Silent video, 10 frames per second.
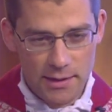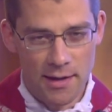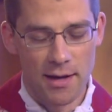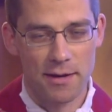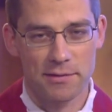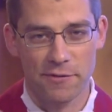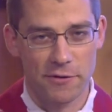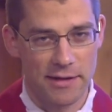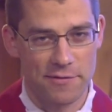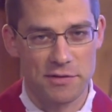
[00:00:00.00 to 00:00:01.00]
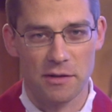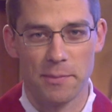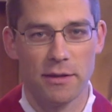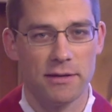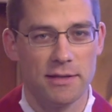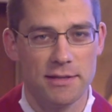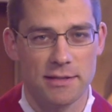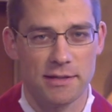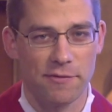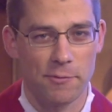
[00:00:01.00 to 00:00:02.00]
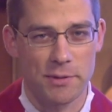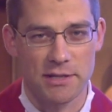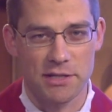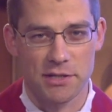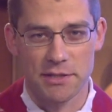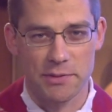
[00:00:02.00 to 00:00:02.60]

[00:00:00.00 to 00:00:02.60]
uh, different gifts and abilities in different positions,